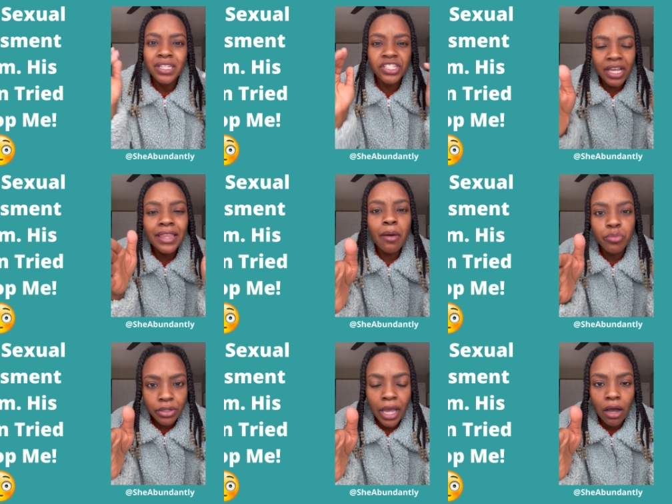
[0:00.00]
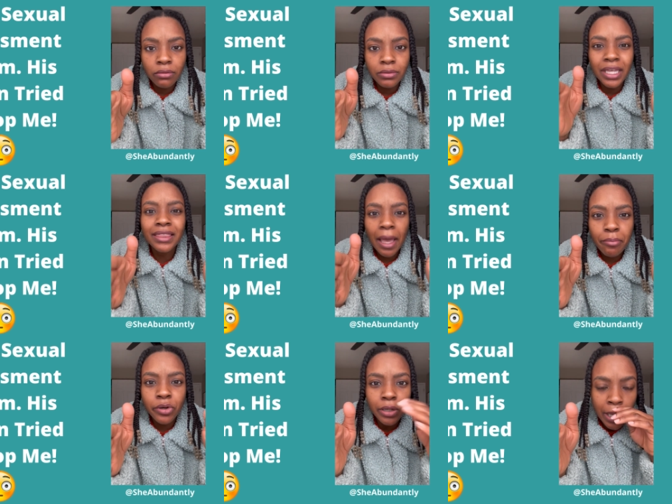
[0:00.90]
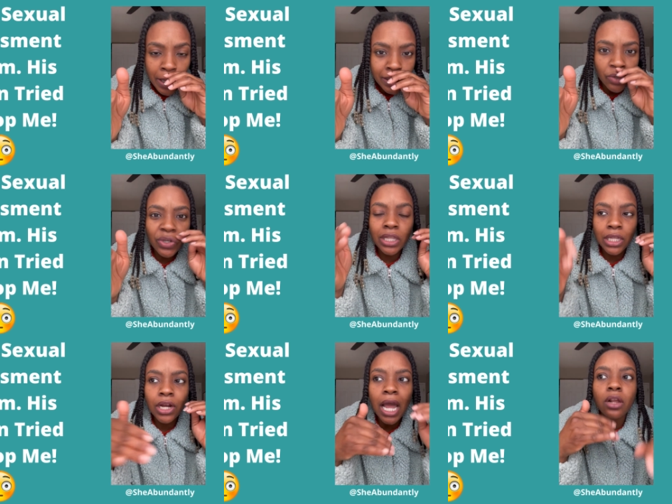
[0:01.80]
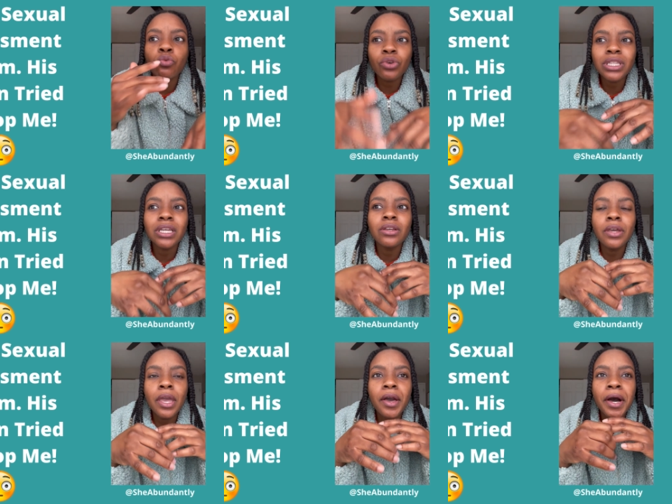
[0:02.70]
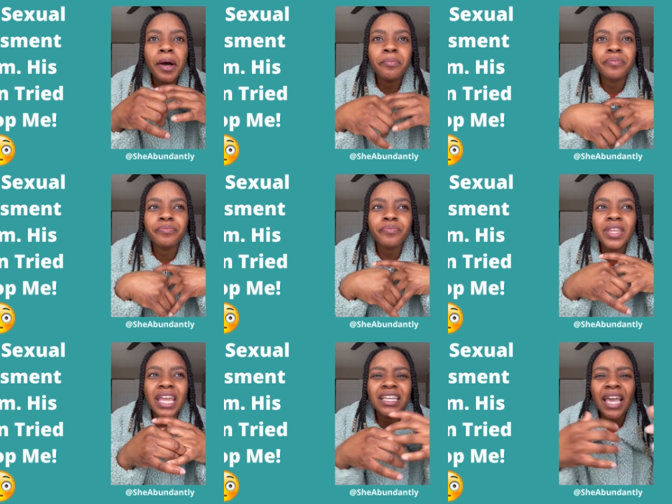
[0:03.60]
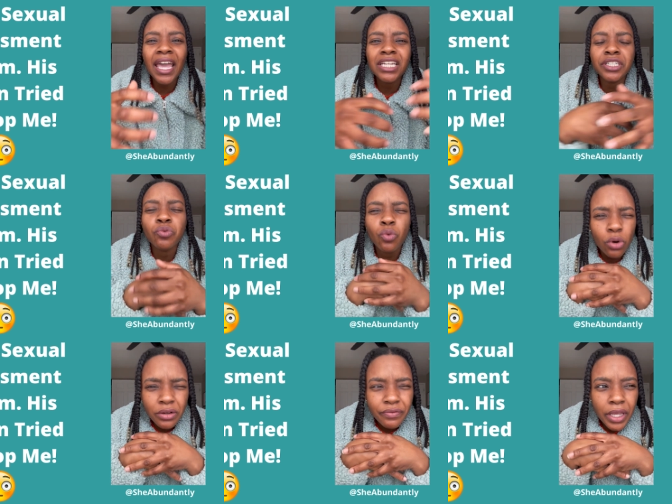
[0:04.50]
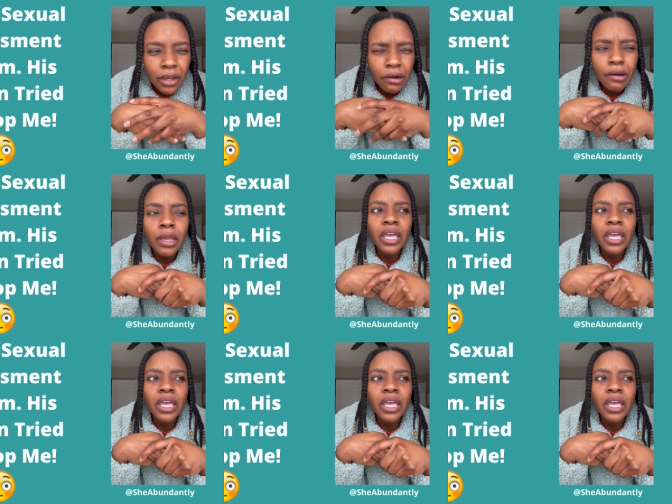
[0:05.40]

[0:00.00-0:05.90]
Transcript: Check that book out. Get that book so we can learn how to really um, engage in warfare